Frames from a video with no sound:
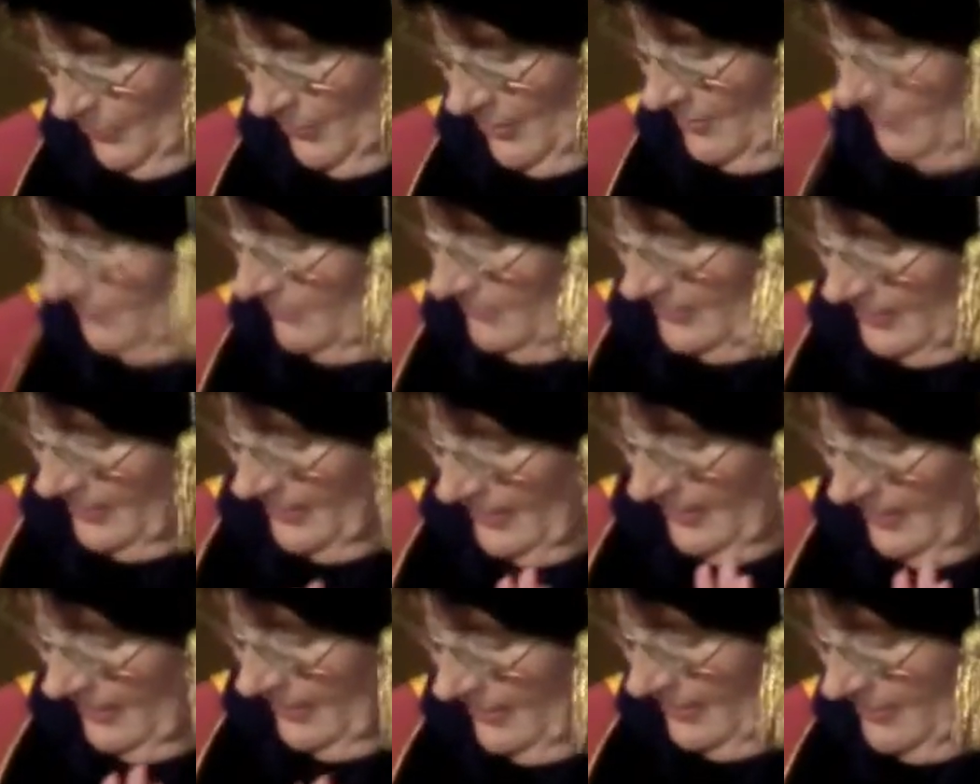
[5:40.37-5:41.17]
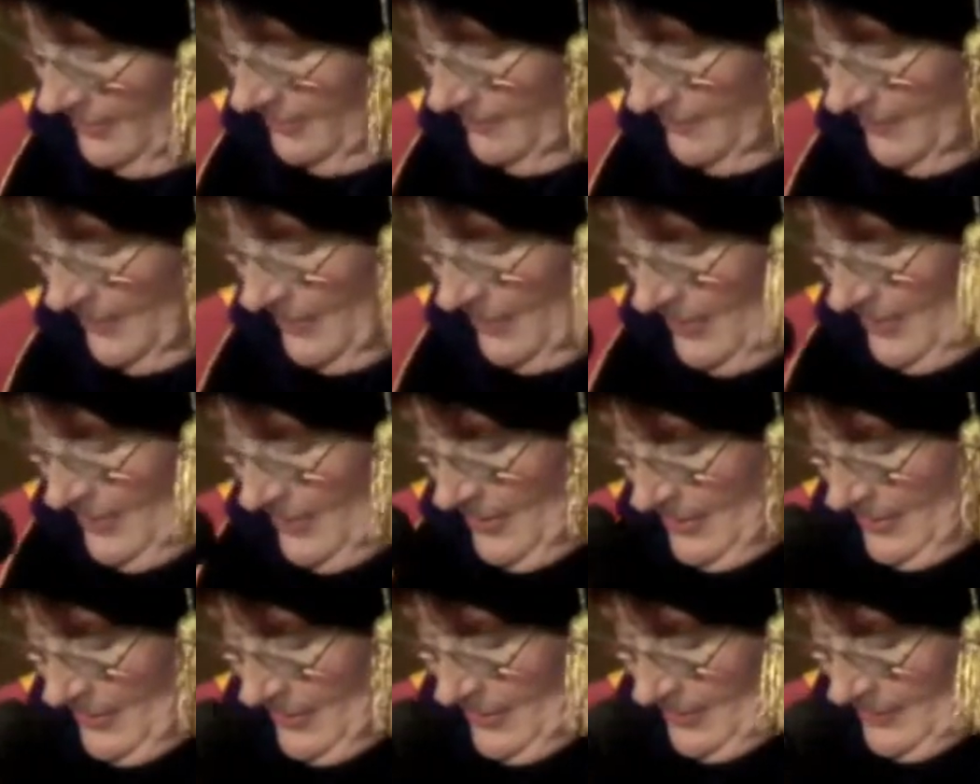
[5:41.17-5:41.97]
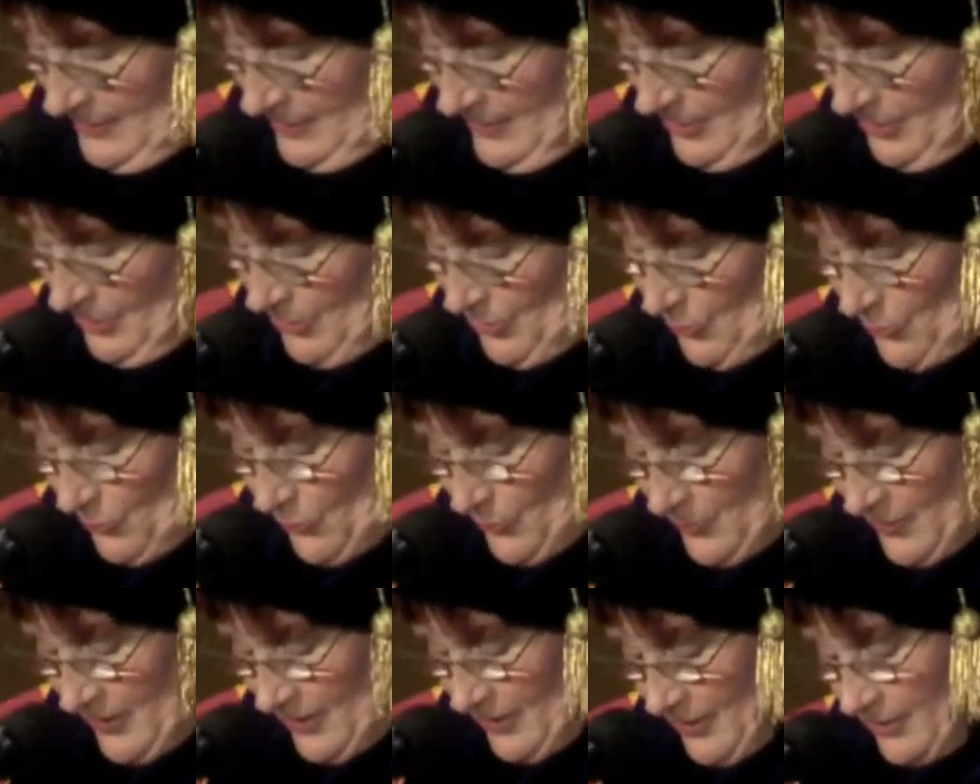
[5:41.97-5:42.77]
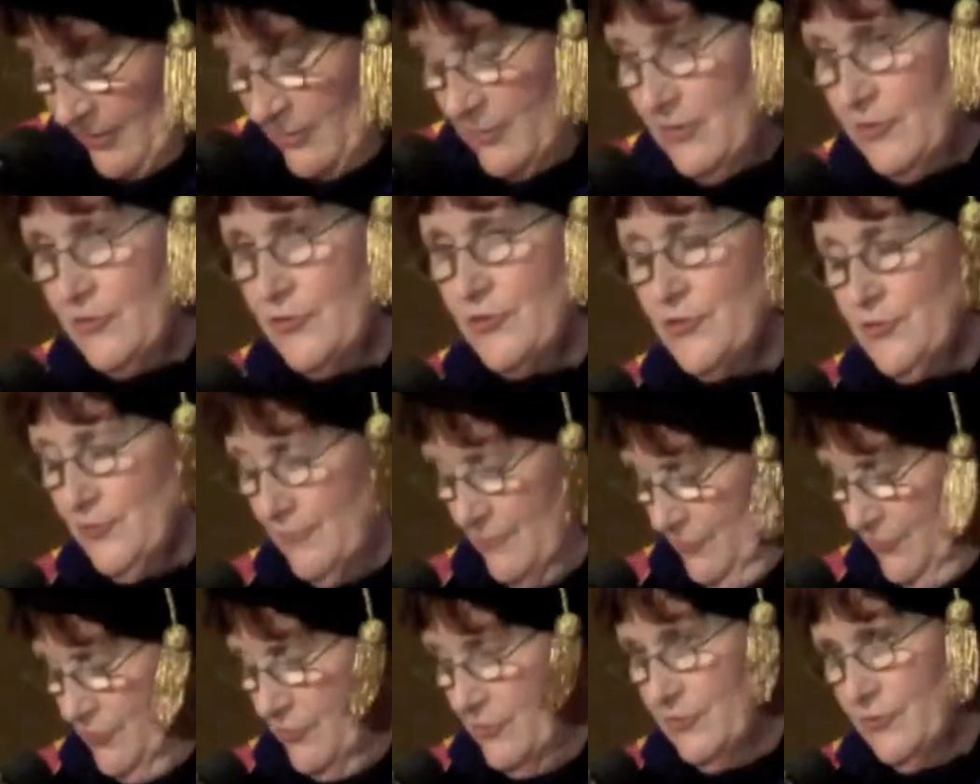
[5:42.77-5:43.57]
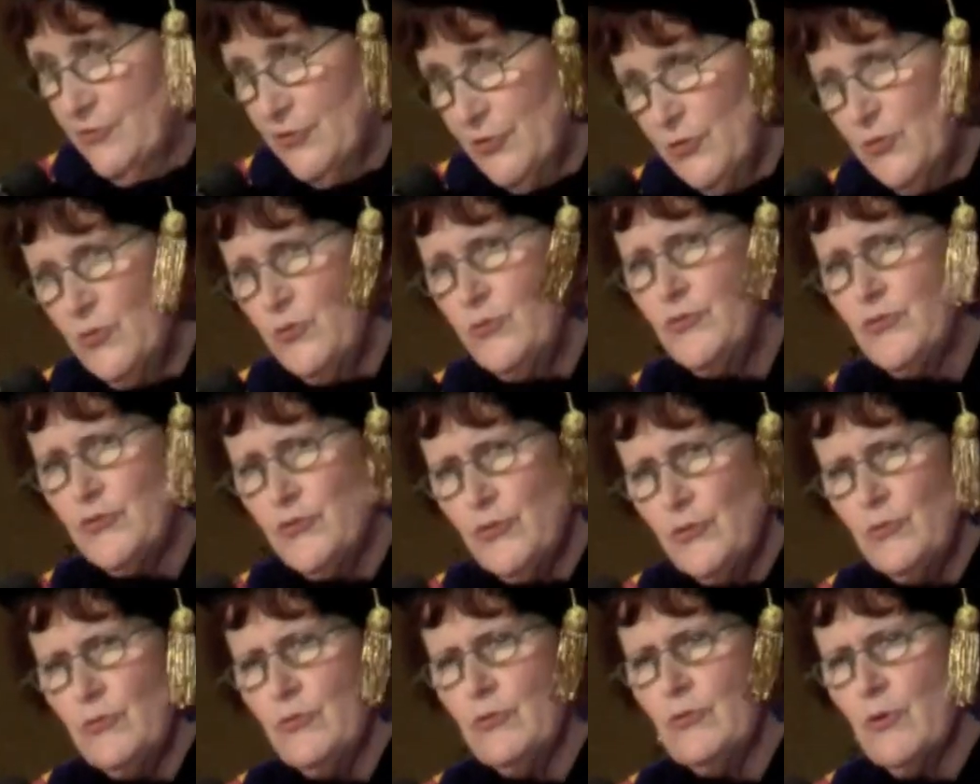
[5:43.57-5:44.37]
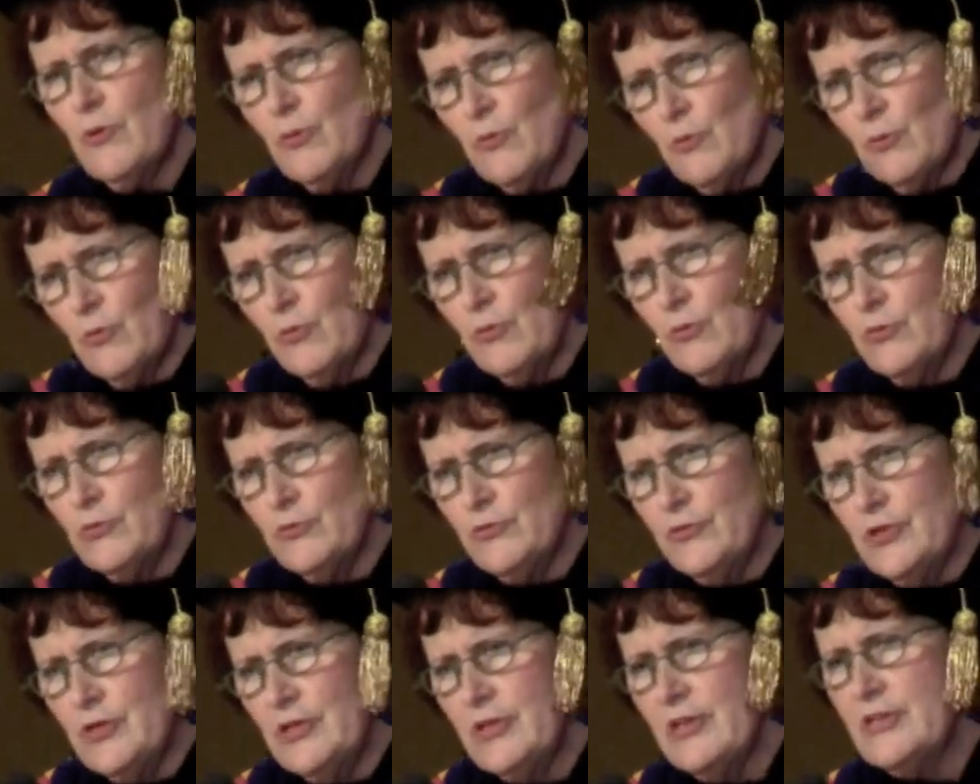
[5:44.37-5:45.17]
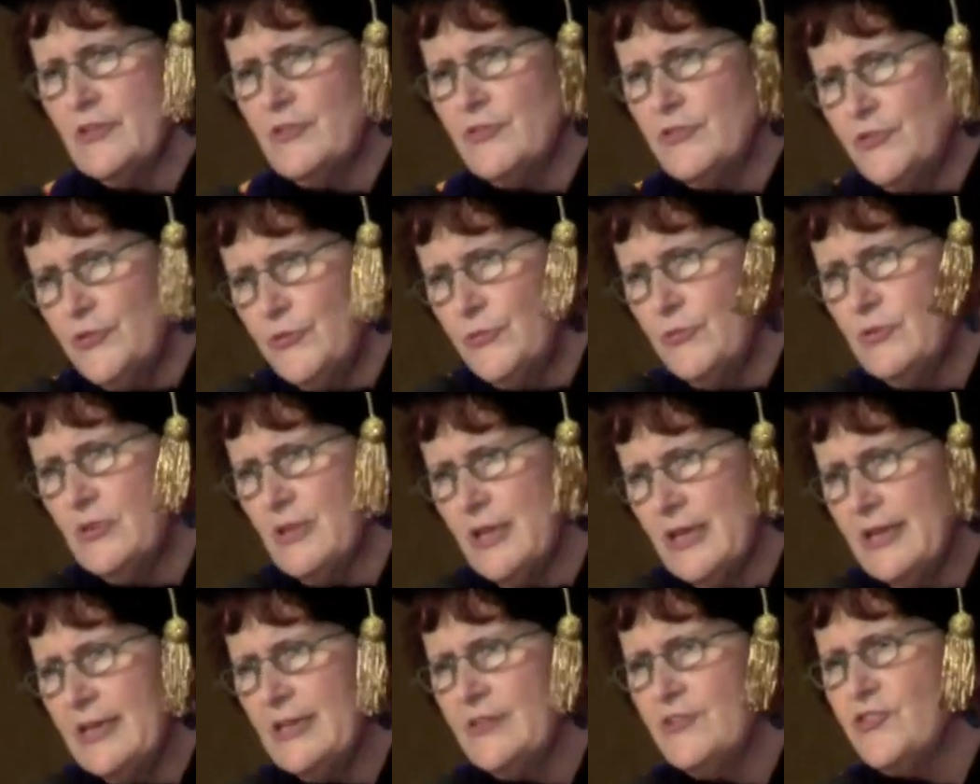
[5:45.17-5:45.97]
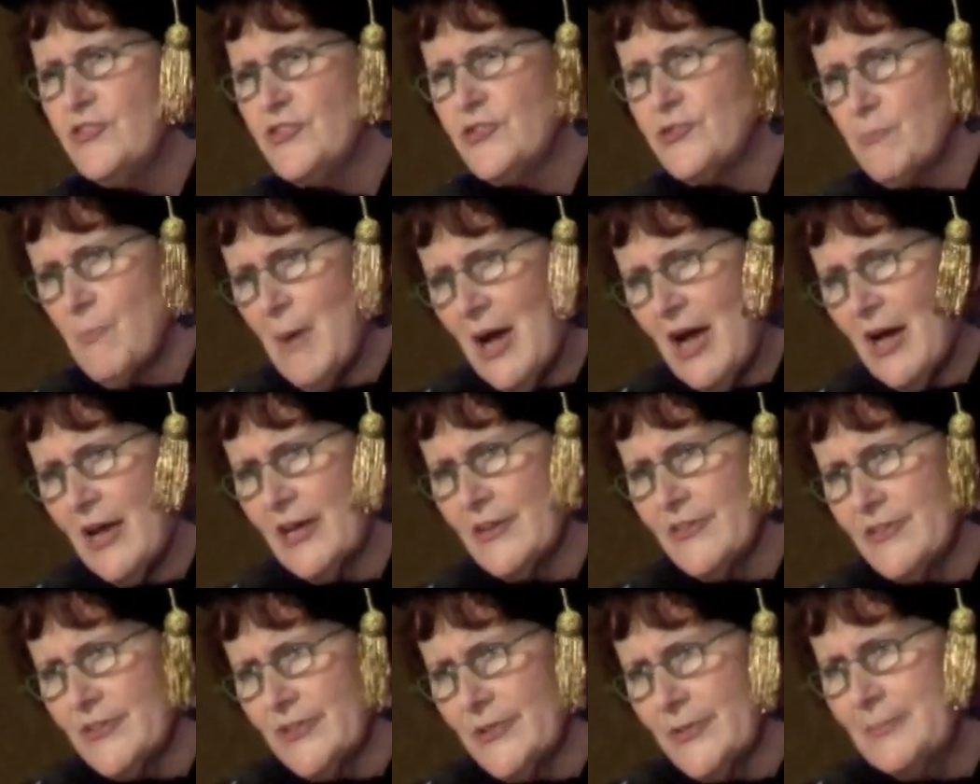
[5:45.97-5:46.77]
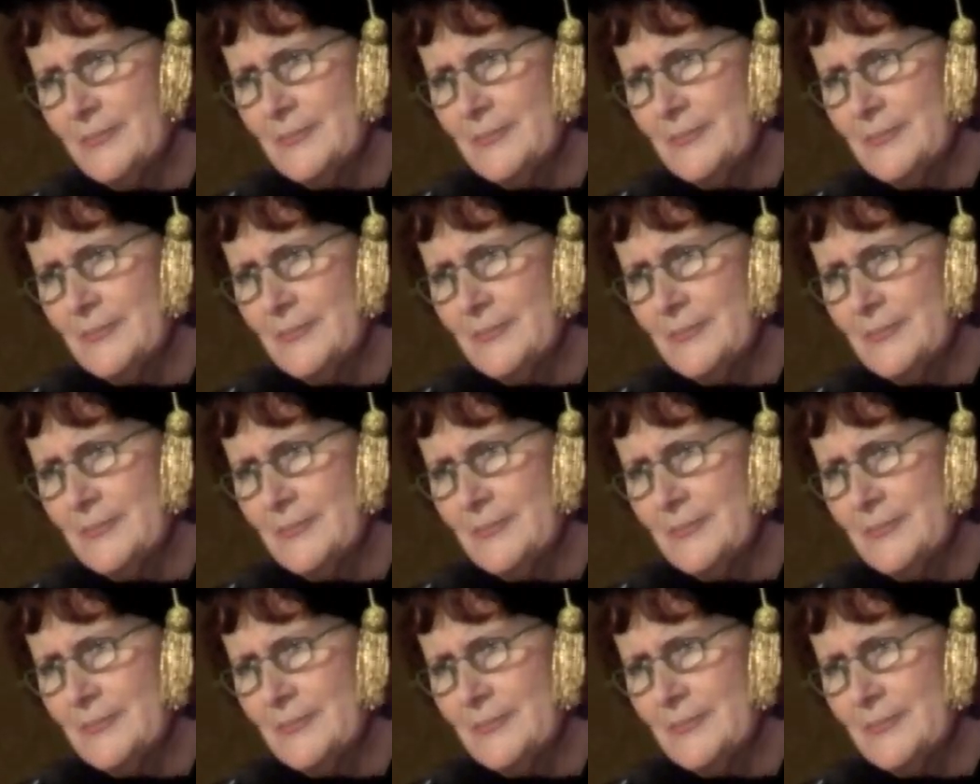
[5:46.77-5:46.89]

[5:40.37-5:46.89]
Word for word: I probably can't, that you will be too soon old and too late schmat.